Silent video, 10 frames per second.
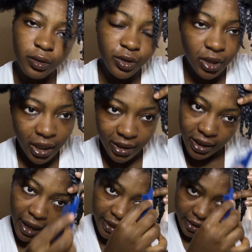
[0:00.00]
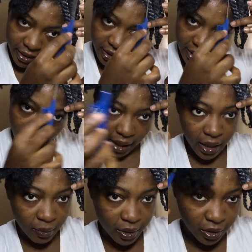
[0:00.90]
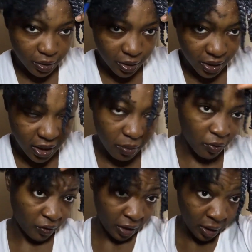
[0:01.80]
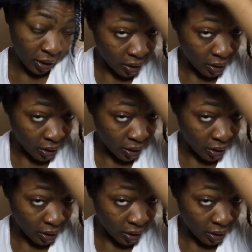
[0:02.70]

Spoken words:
just like this side, I'm gonna do the same over here.